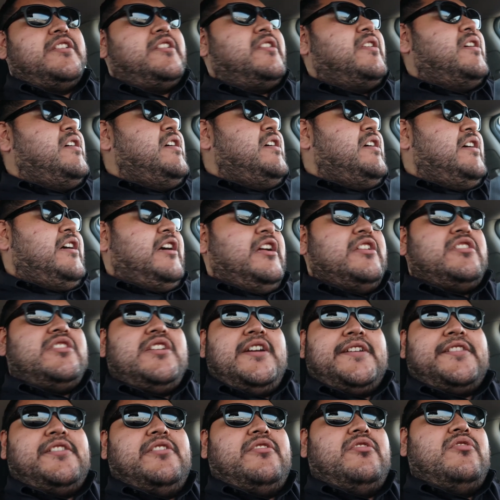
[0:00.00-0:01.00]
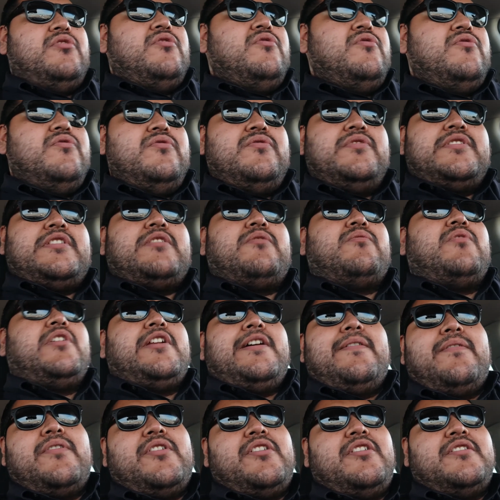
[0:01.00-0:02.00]
and check the news and
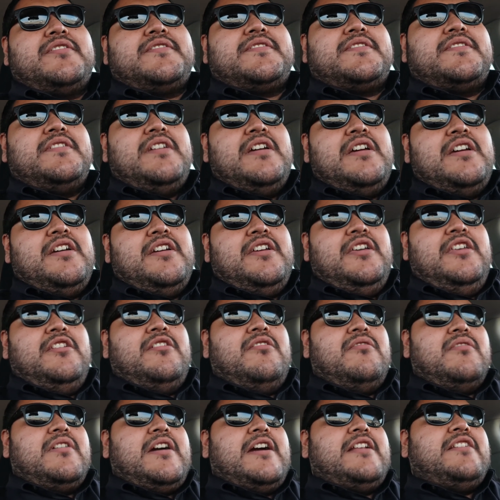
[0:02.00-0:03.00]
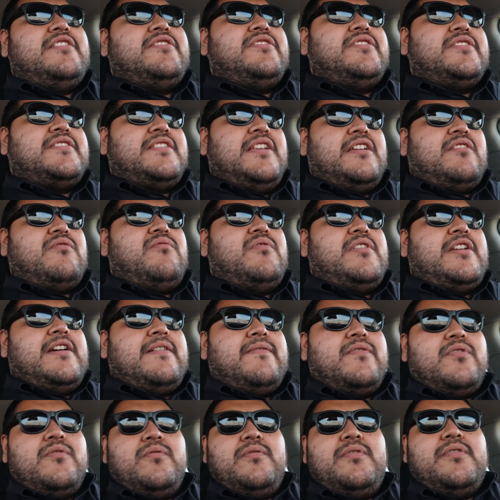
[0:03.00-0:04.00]
whatever else, you know, kind of just like
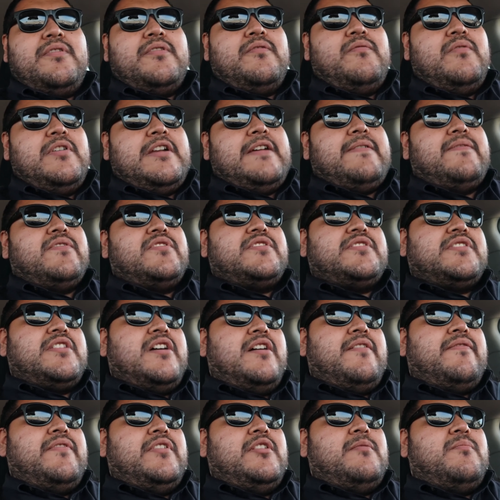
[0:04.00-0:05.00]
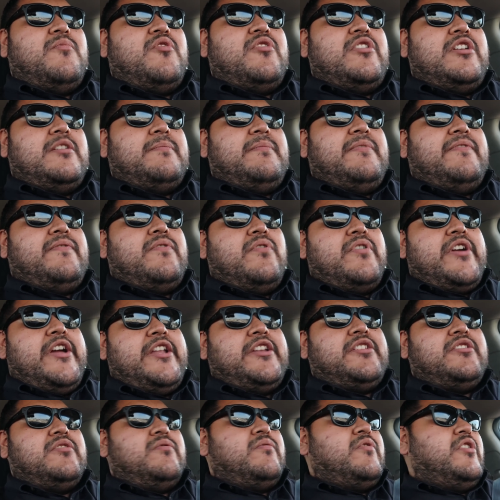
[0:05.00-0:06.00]
whatever stuff in the morning before
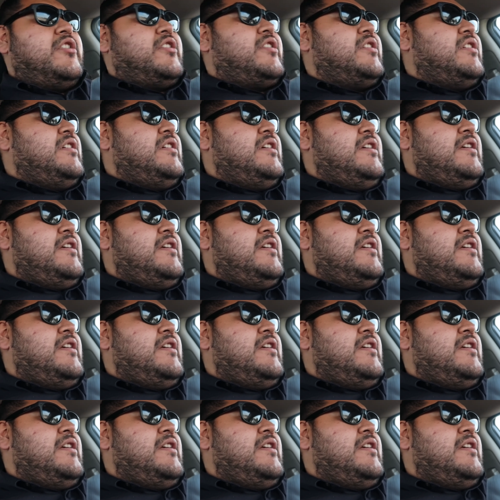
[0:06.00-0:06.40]
heading to work.